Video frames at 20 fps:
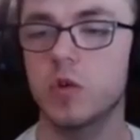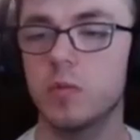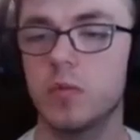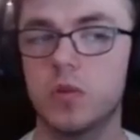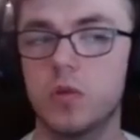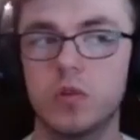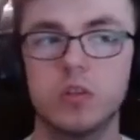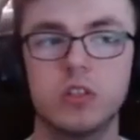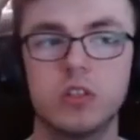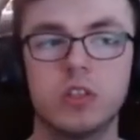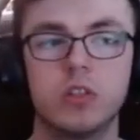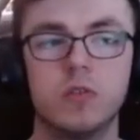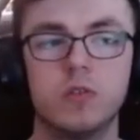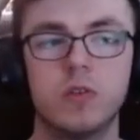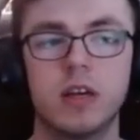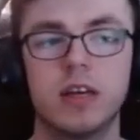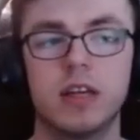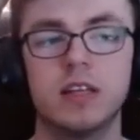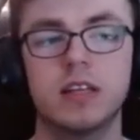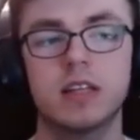Board,
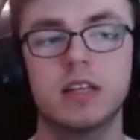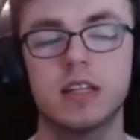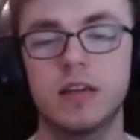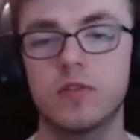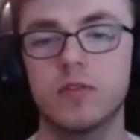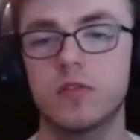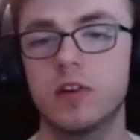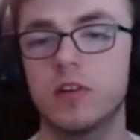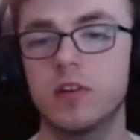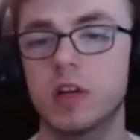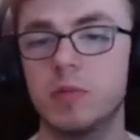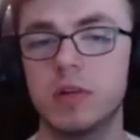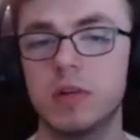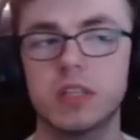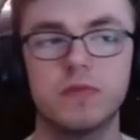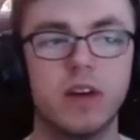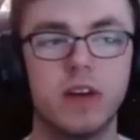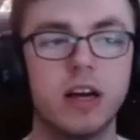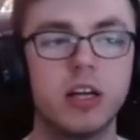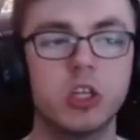Two-Hand, Clever Alchemist,
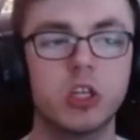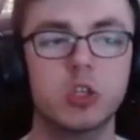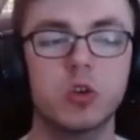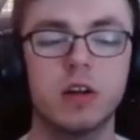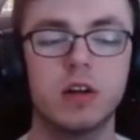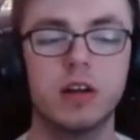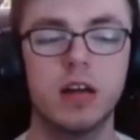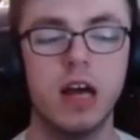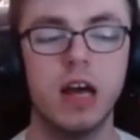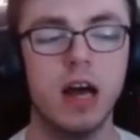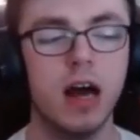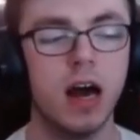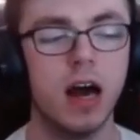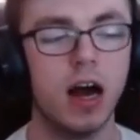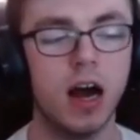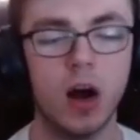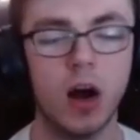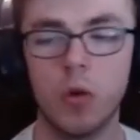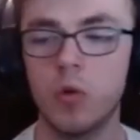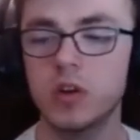Vatashran.
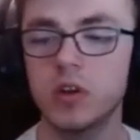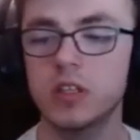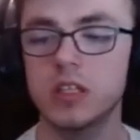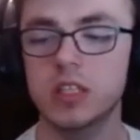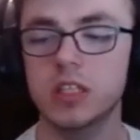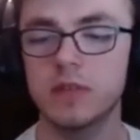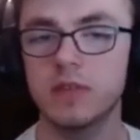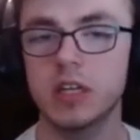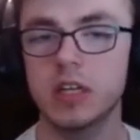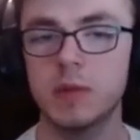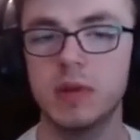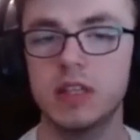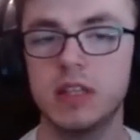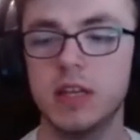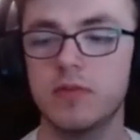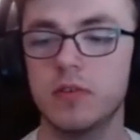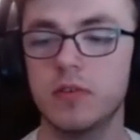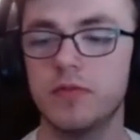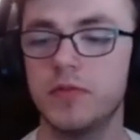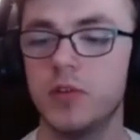I wanted something a bit
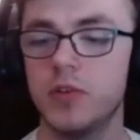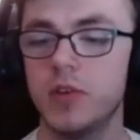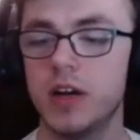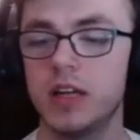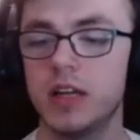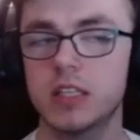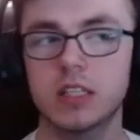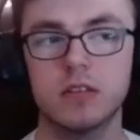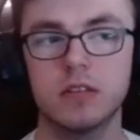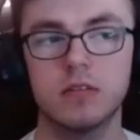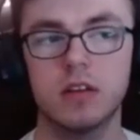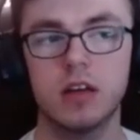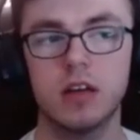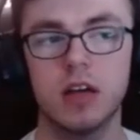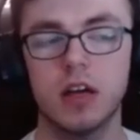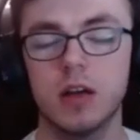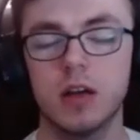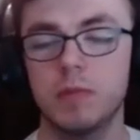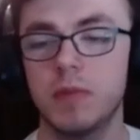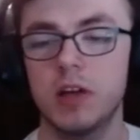different for you guys. So
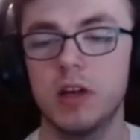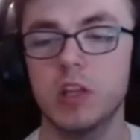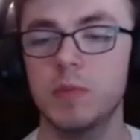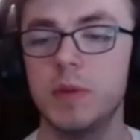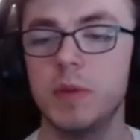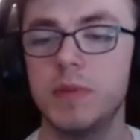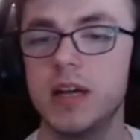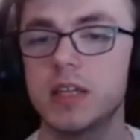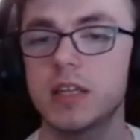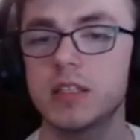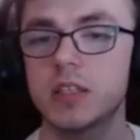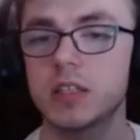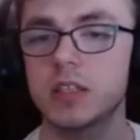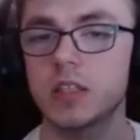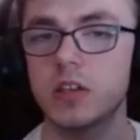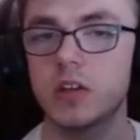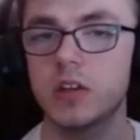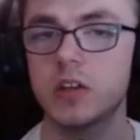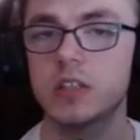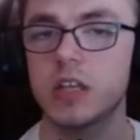it might not be best in
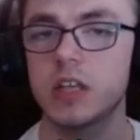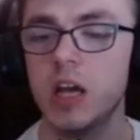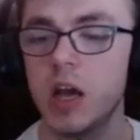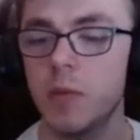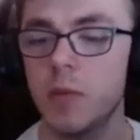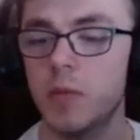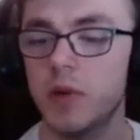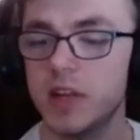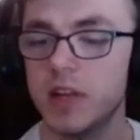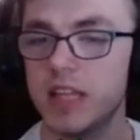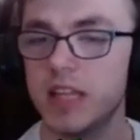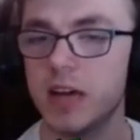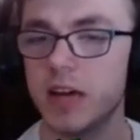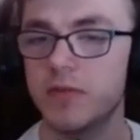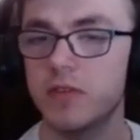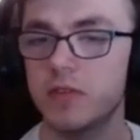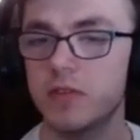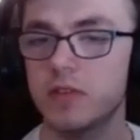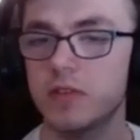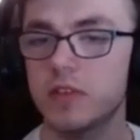slot, but it
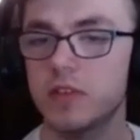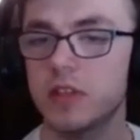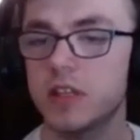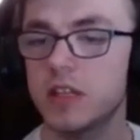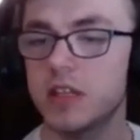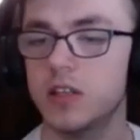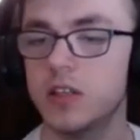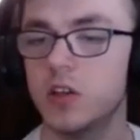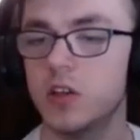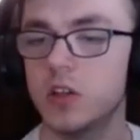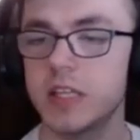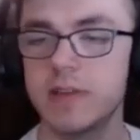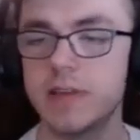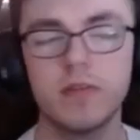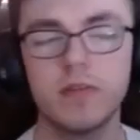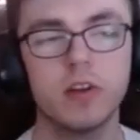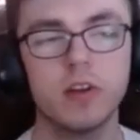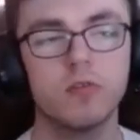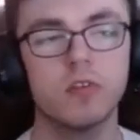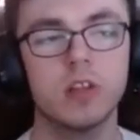definitely does
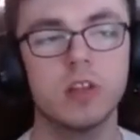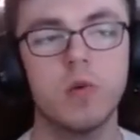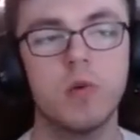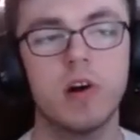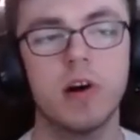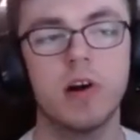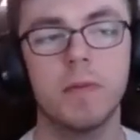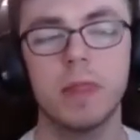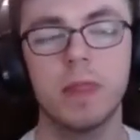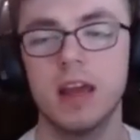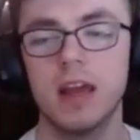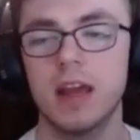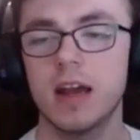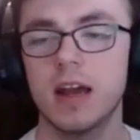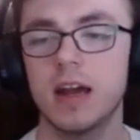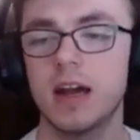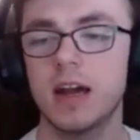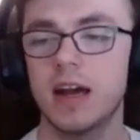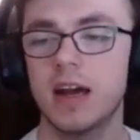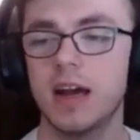everything really well,
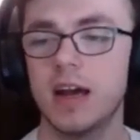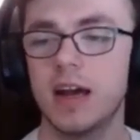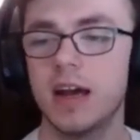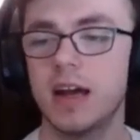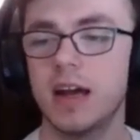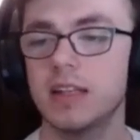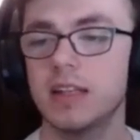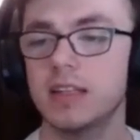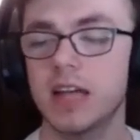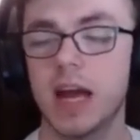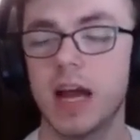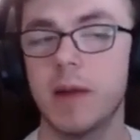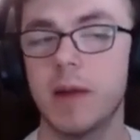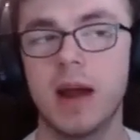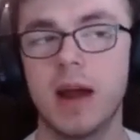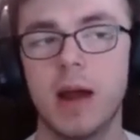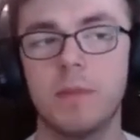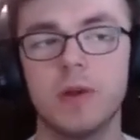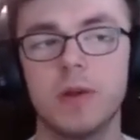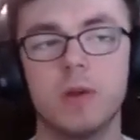and I'm
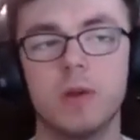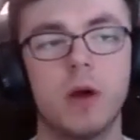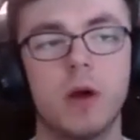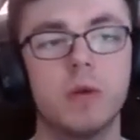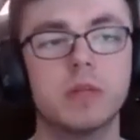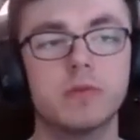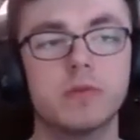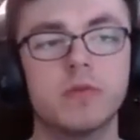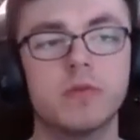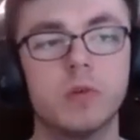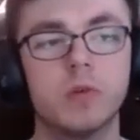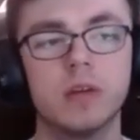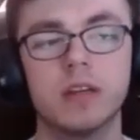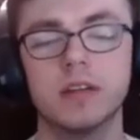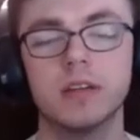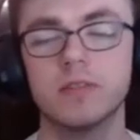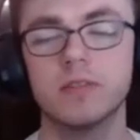happy with how it's performing.